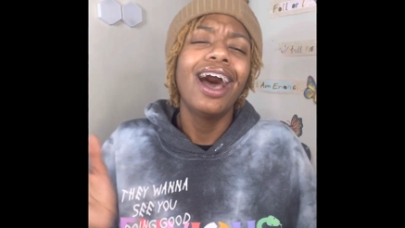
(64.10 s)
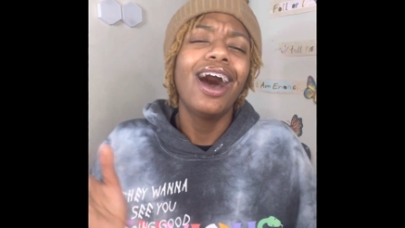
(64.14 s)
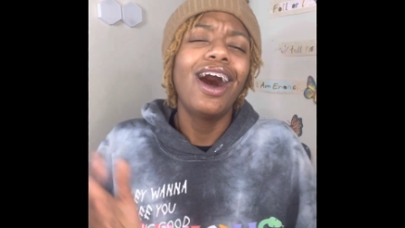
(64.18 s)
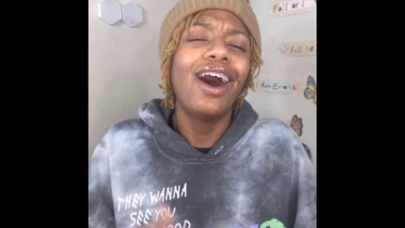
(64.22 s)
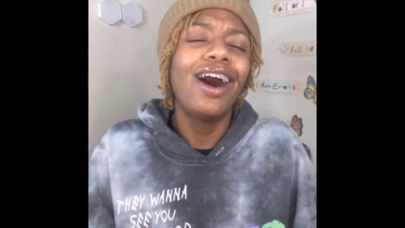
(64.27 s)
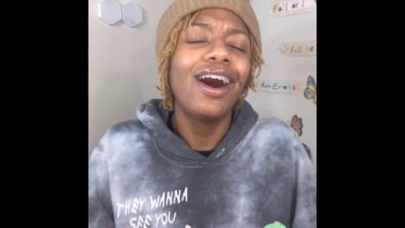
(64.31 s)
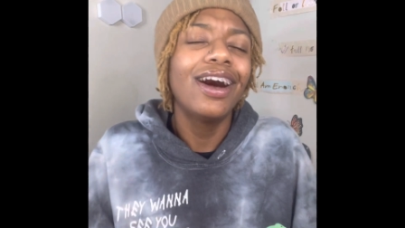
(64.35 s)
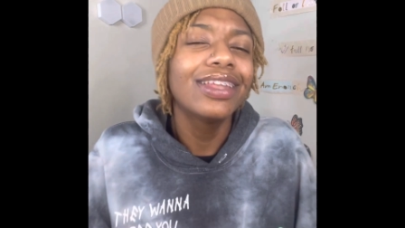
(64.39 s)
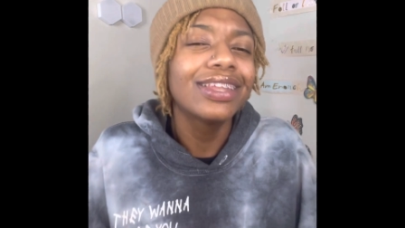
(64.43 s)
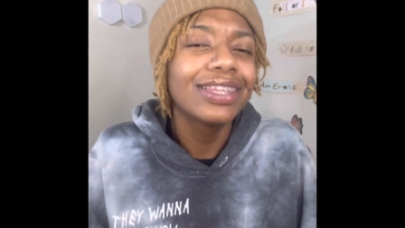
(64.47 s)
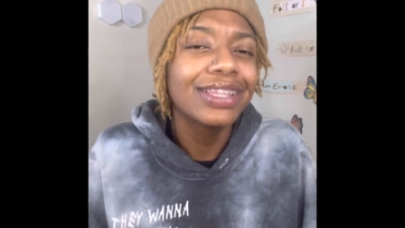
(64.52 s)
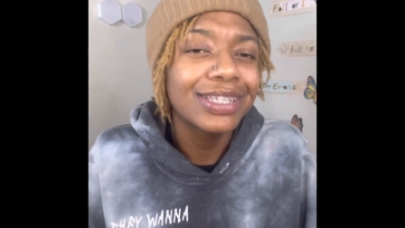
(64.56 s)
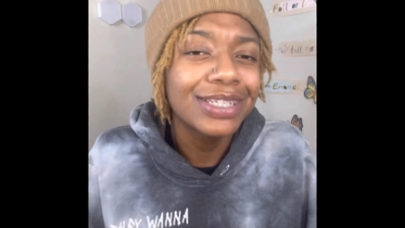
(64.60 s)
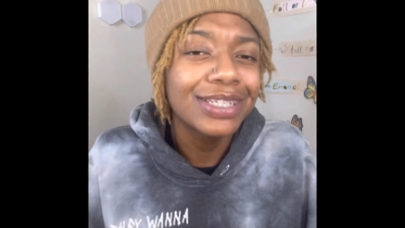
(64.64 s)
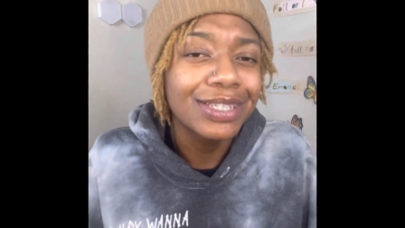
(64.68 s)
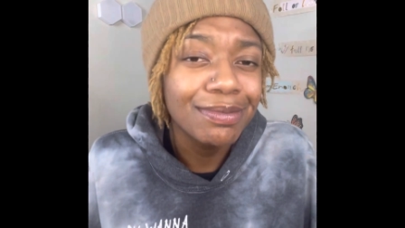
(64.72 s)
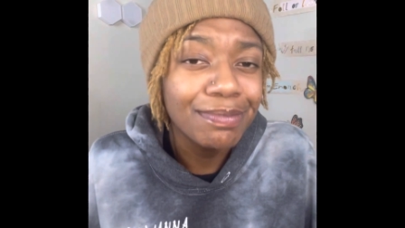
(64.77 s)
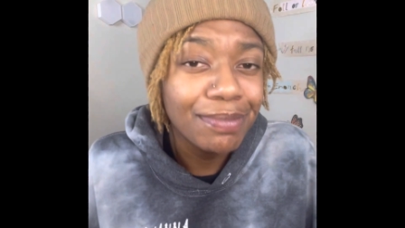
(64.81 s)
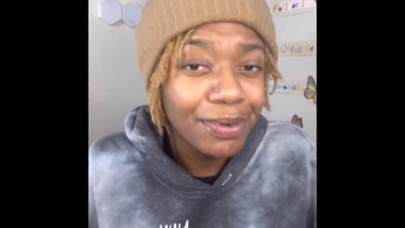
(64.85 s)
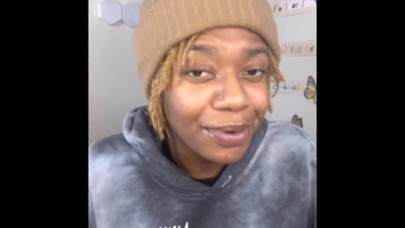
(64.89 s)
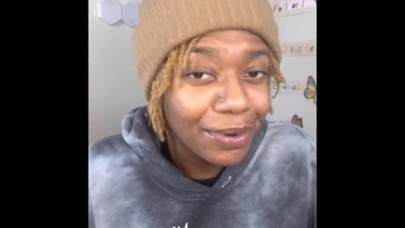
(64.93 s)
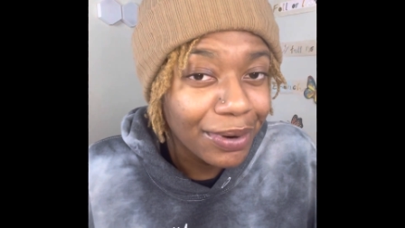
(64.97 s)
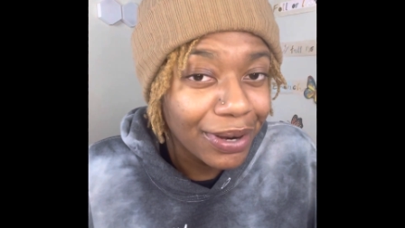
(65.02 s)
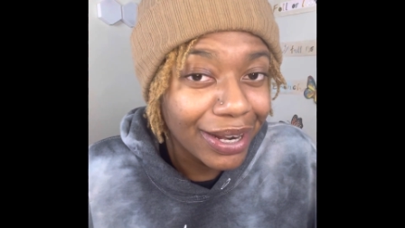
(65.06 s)
all of the
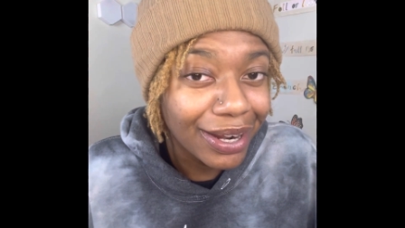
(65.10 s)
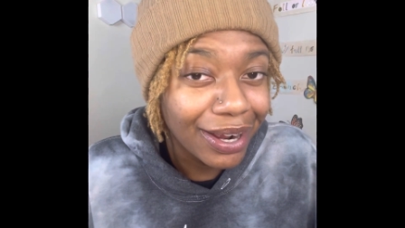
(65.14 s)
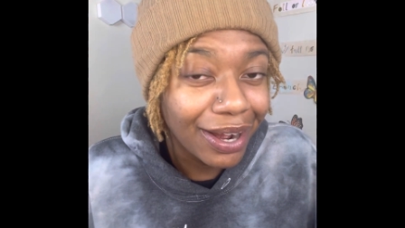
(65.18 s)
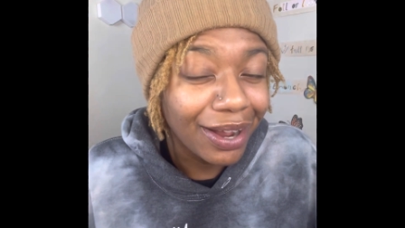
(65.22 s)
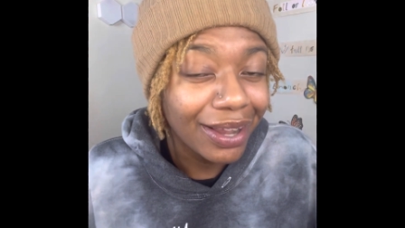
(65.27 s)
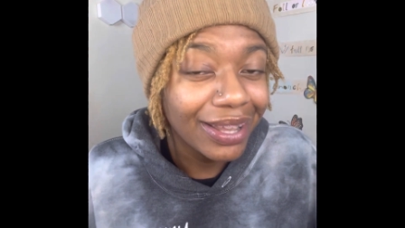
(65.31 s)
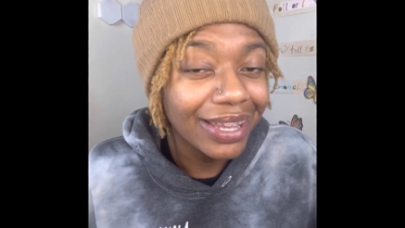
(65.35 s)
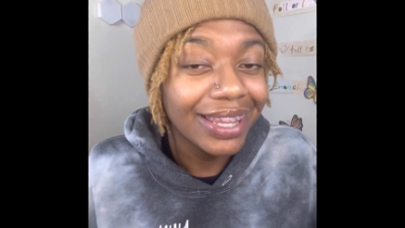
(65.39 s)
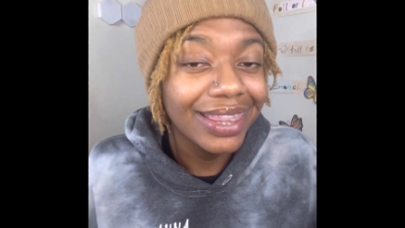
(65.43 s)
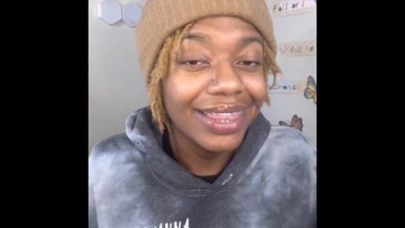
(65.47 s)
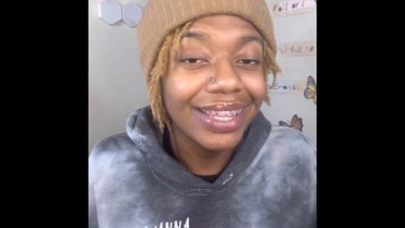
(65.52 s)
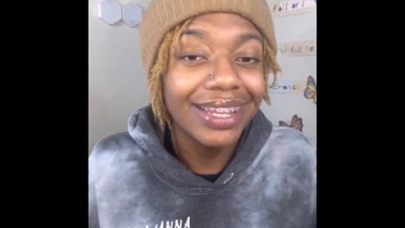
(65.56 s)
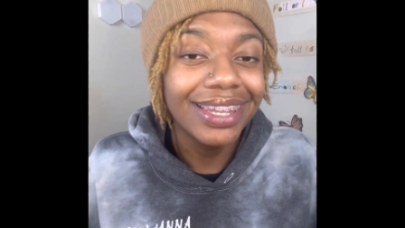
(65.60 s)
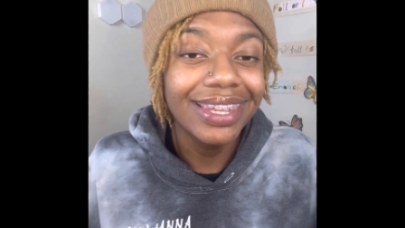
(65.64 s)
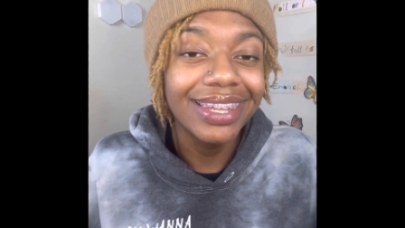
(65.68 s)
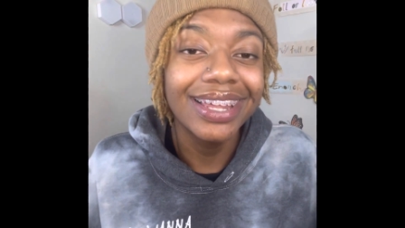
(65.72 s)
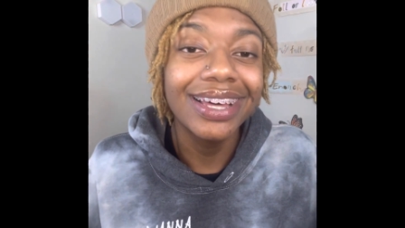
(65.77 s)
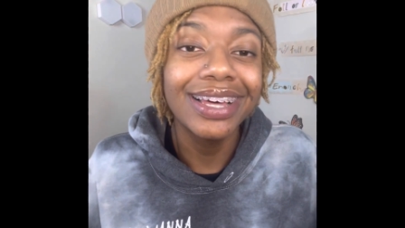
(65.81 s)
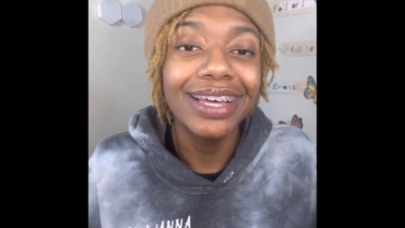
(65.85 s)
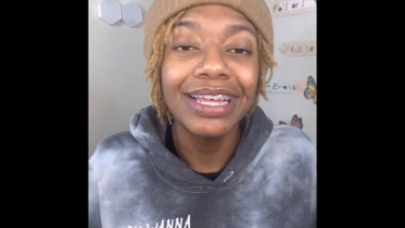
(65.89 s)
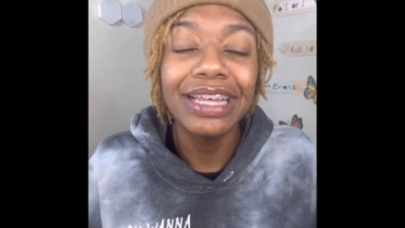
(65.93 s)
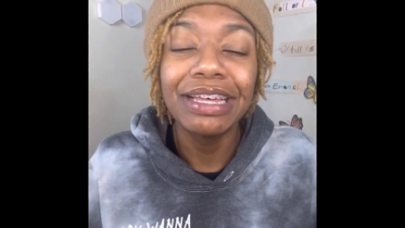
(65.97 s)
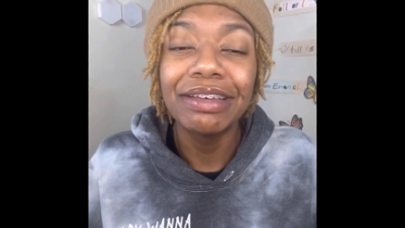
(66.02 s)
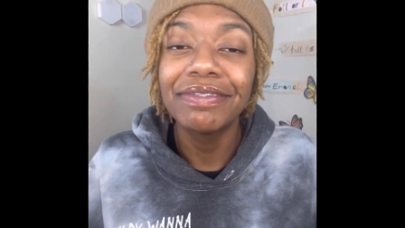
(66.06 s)
support, all of the
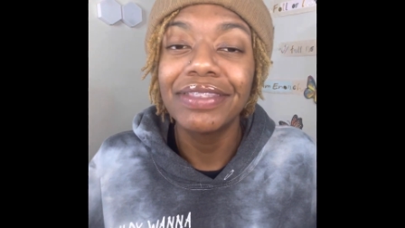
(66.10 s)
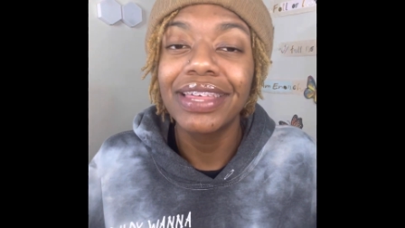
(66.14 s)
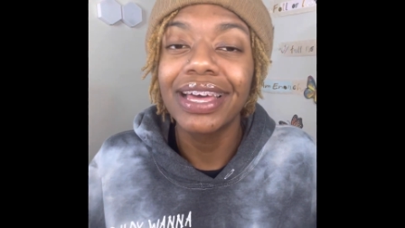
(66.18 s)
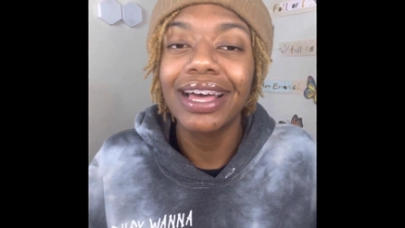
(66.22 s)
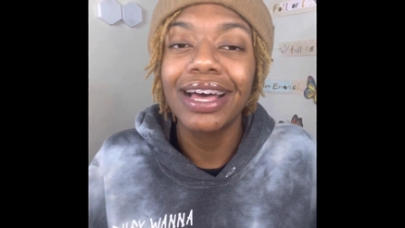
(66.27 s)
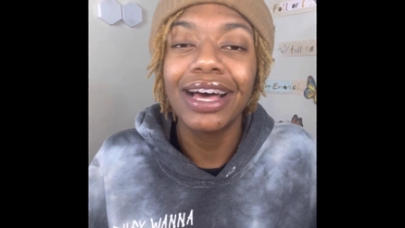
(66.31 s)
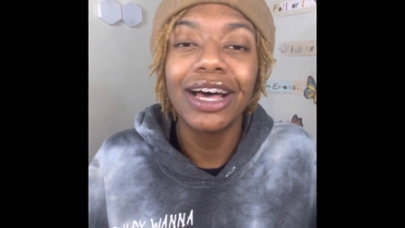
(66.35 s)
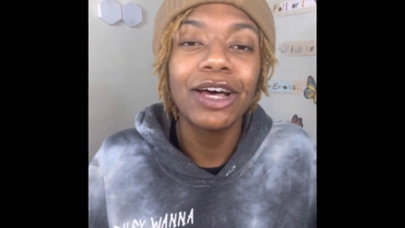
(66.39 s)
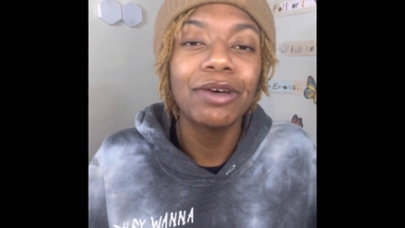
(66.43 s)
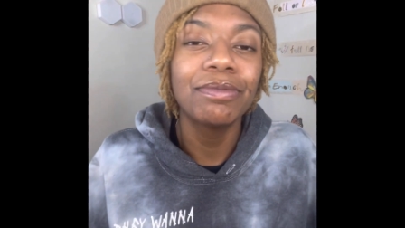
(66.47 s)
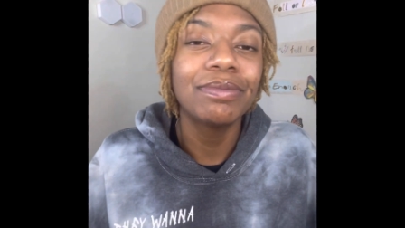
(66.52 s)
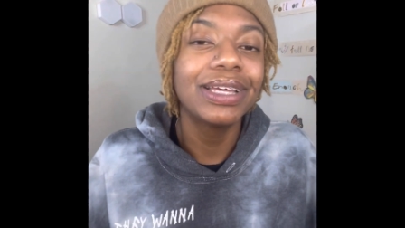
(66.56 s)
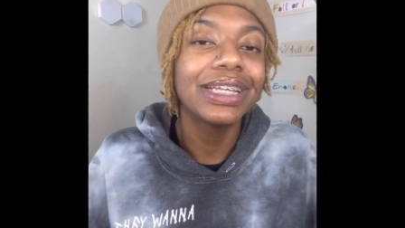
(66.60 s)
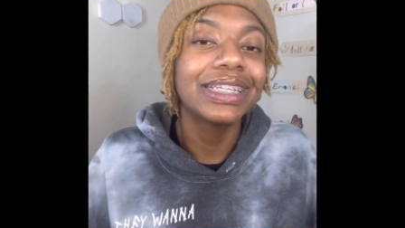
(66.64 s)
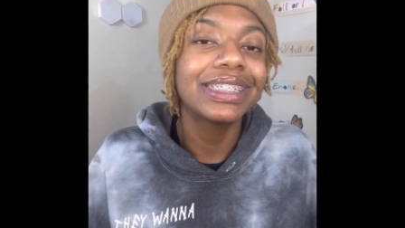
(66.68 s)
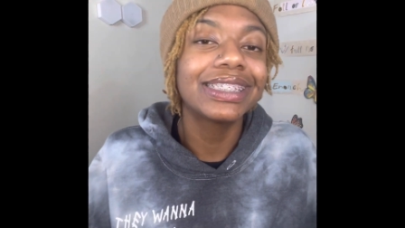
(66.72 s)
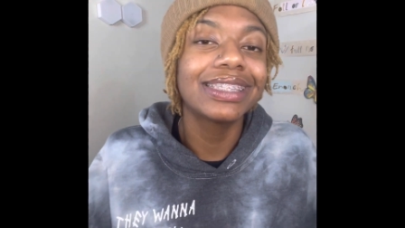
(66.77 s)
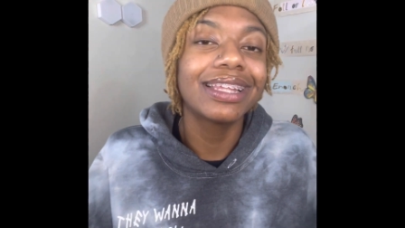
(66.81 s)
love, the comments,